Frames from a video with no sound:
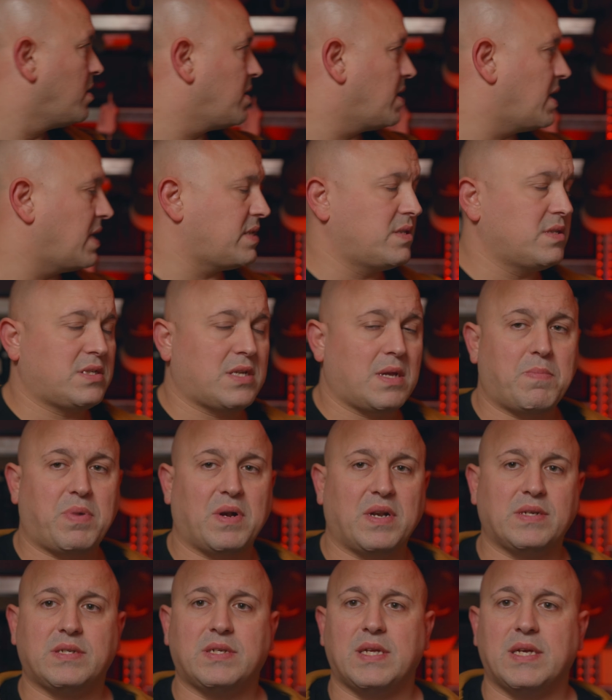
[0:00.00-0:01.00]
That's as
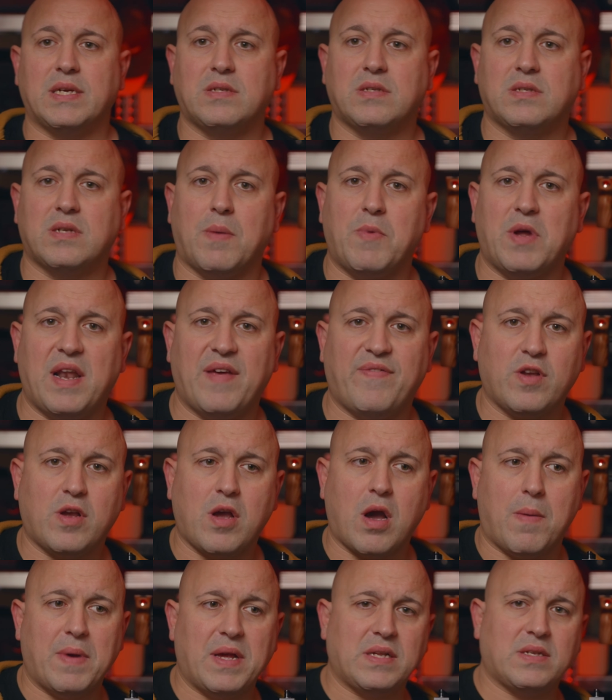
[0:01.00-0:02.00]
simple as it is. Someone left a
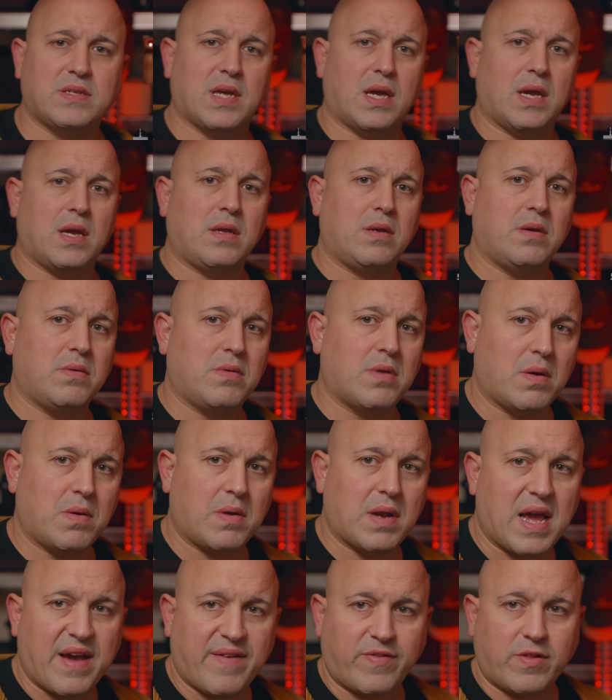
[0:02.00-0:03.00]
comment saying you
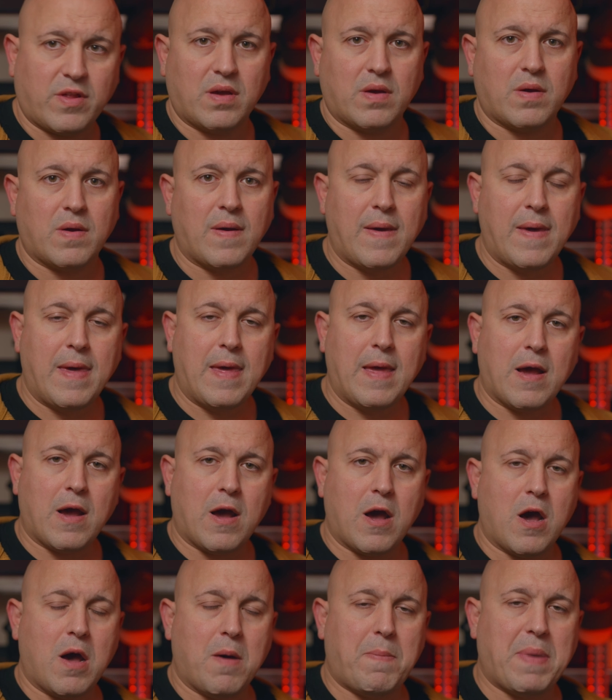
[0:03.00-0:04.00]
don't have to
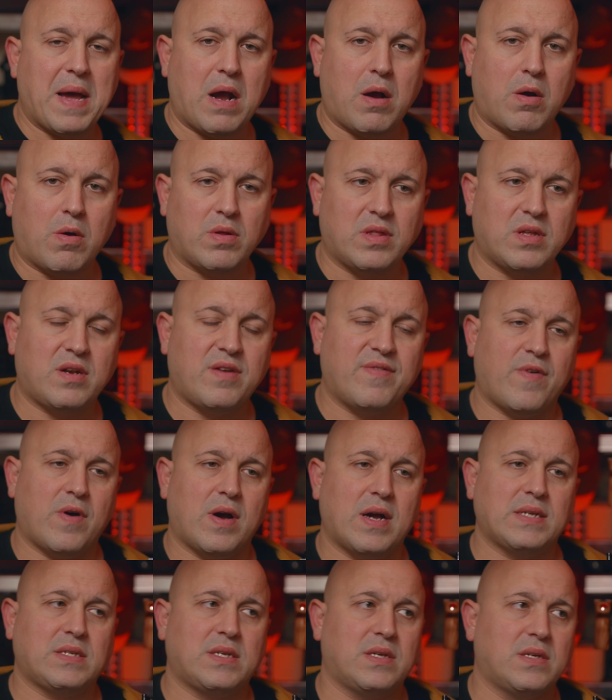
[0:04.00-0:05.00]
power on the
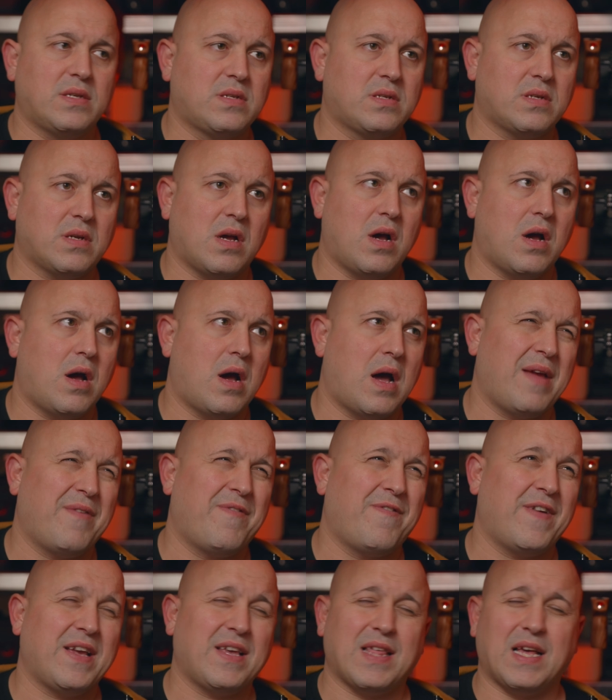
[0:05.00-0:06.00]
devices. I
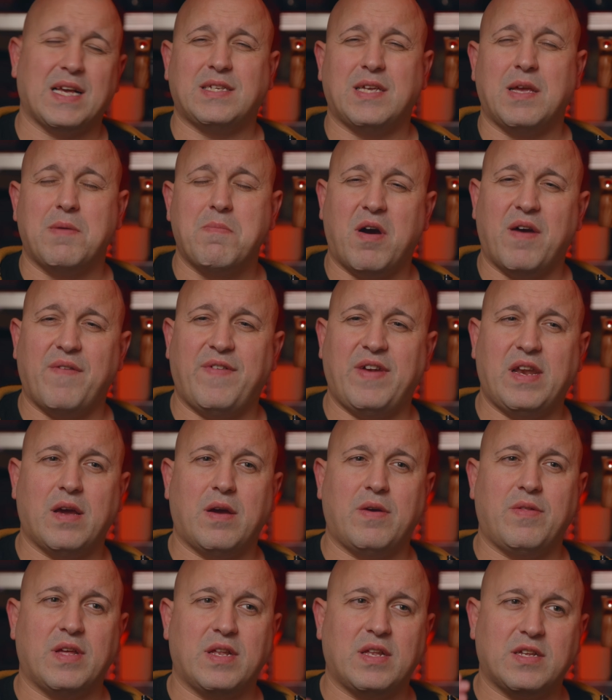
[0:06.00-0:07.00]
think that's in my
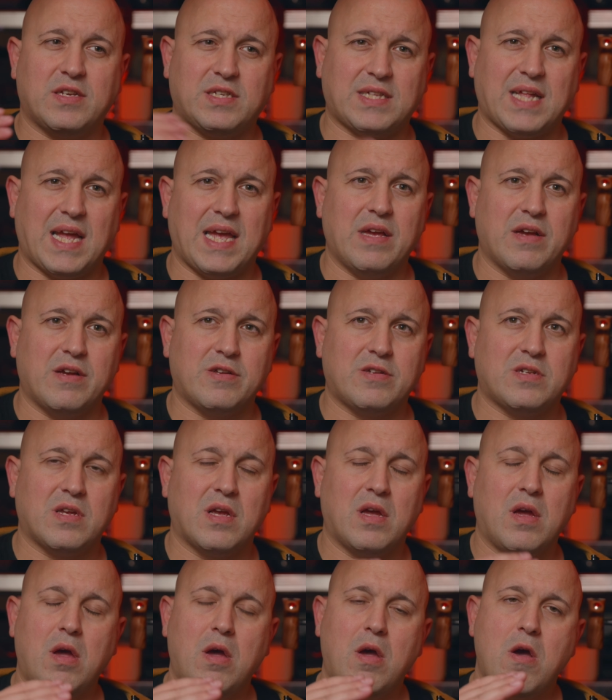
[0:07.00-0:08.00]
video, that the status
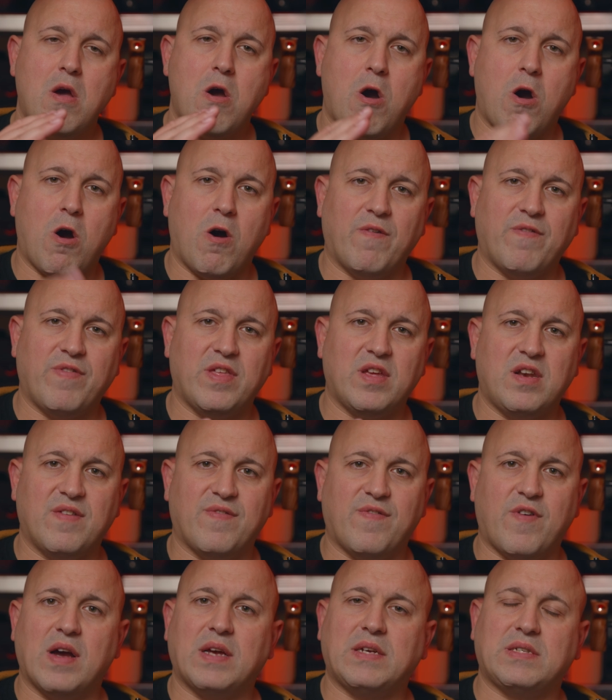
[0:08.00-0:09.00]
of the
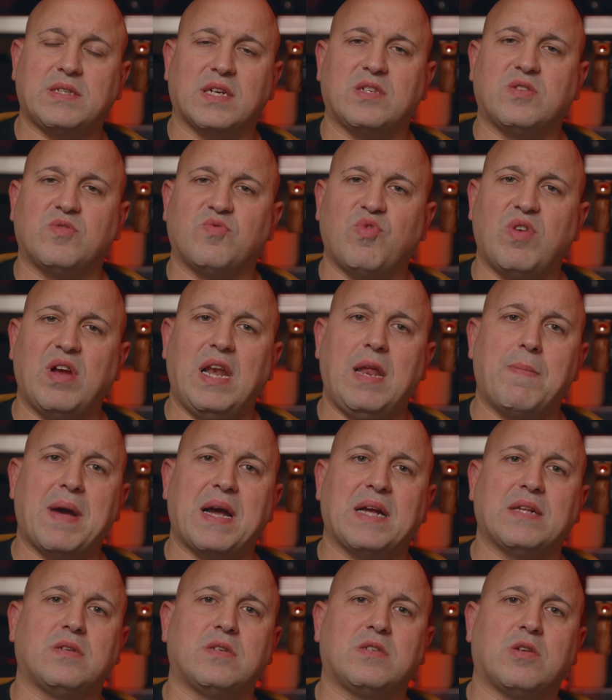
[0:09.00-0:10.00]
device doesn't really
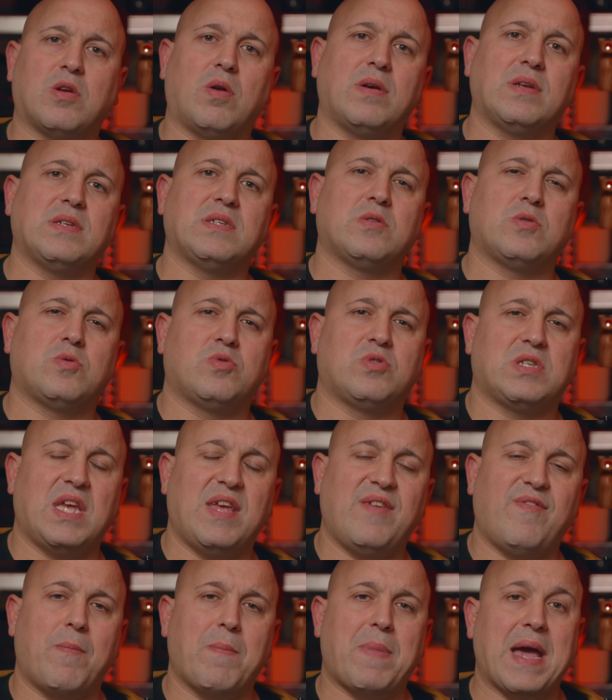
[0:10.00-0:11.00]
matter so long as it's
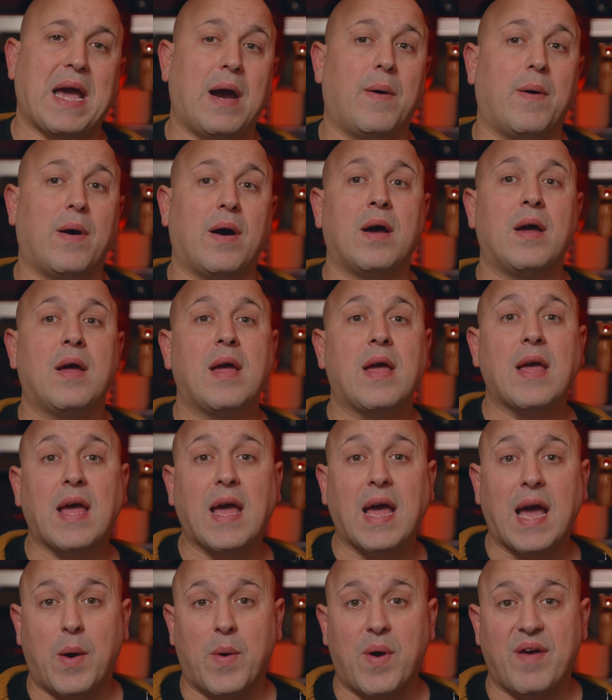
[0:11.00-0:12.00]
receiving power.
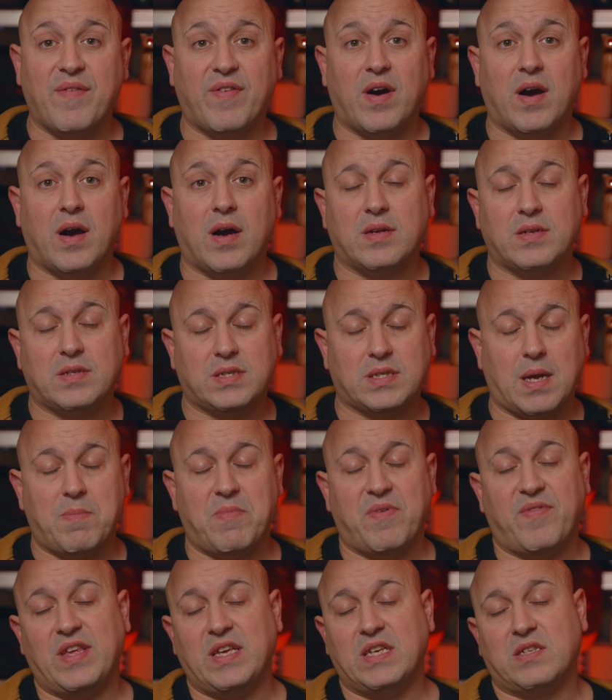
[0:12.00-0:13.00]
However, some
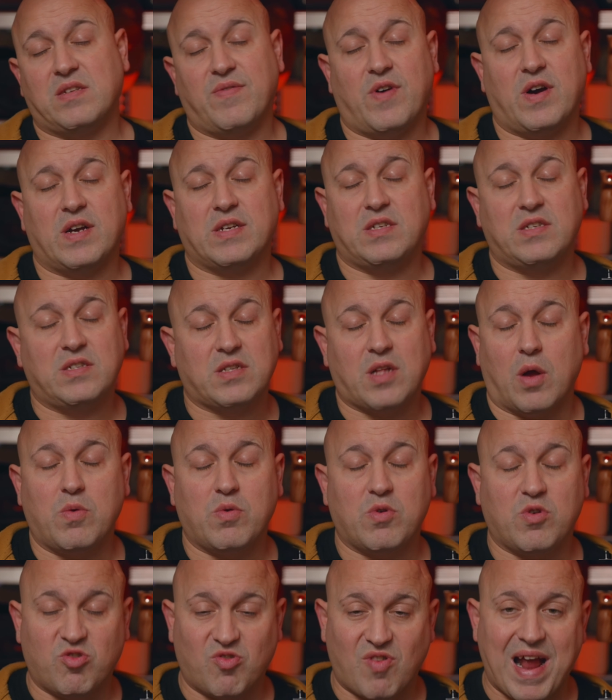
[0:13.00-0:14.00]
of these devices
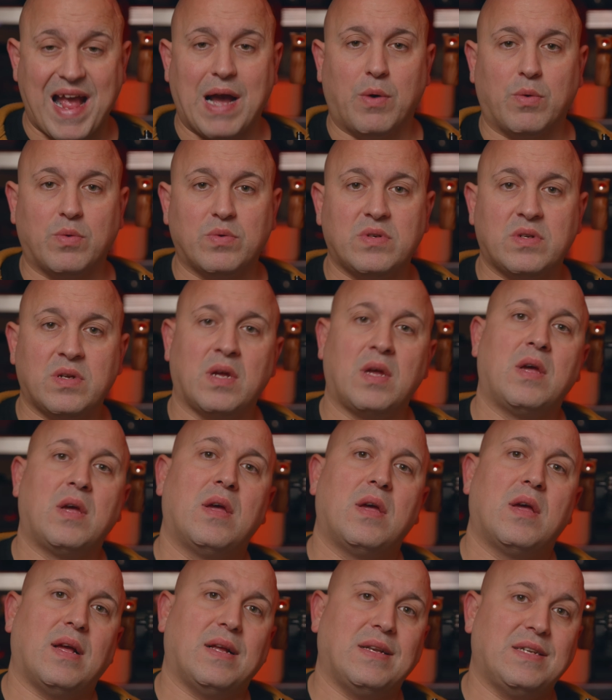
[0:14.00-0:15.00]
don't ground
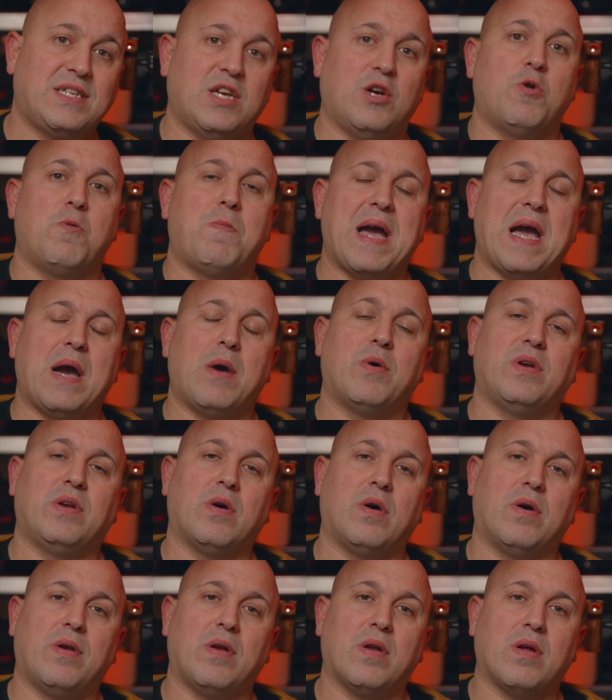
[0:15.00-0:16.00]
until powered
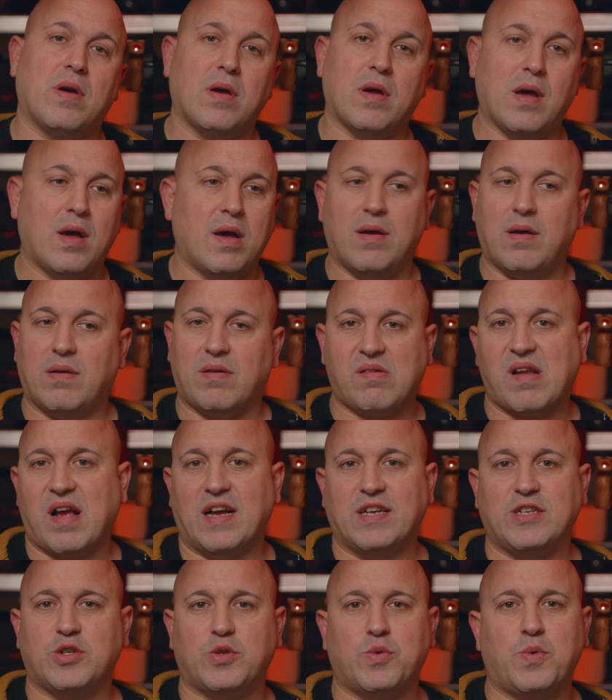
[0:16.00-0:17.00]
on.
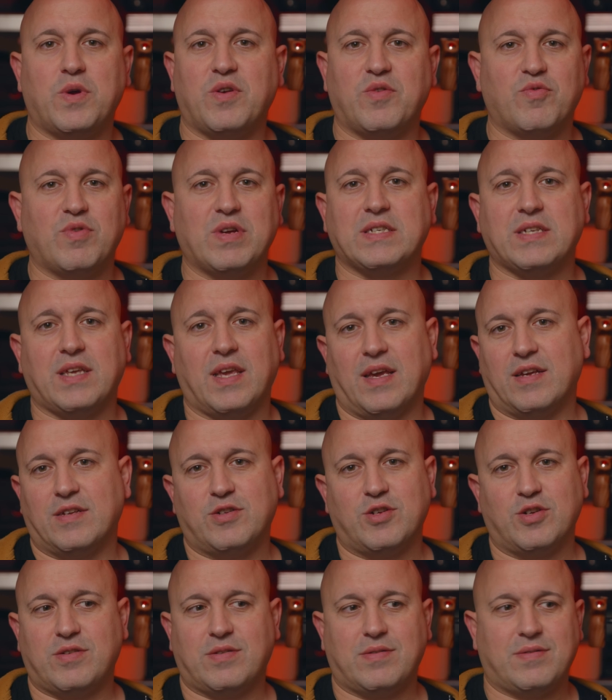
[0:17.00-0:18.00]
I just wouldn't risk it,
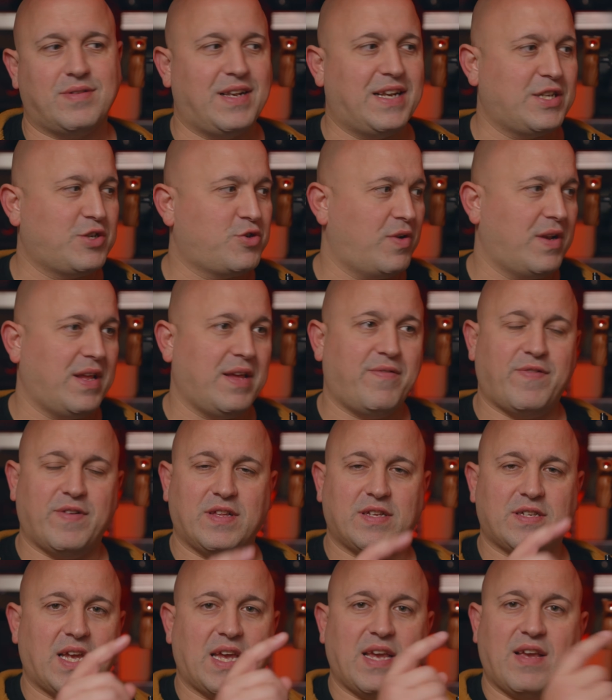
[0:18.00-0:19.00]
just literally for
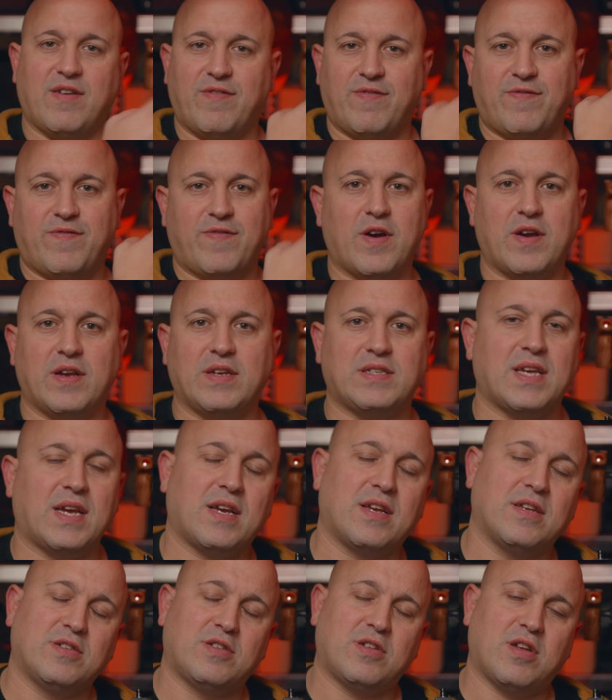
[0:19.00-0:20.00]
the sake of 30
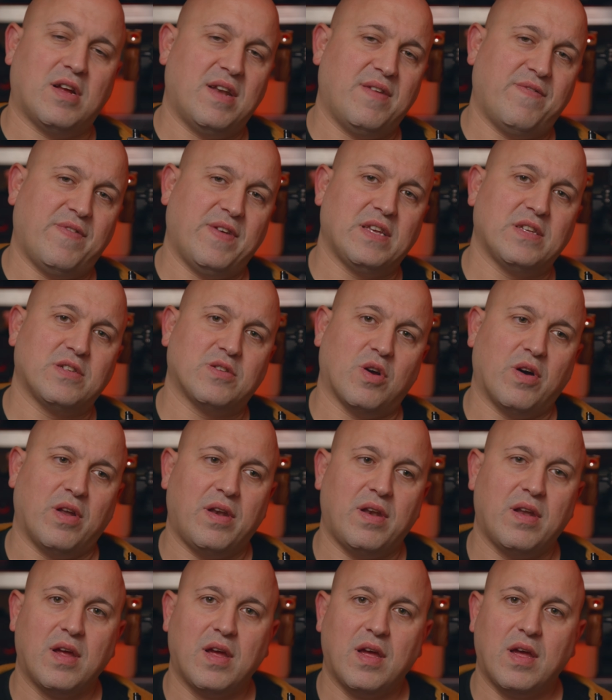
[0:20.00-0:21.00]
seconds turning things on.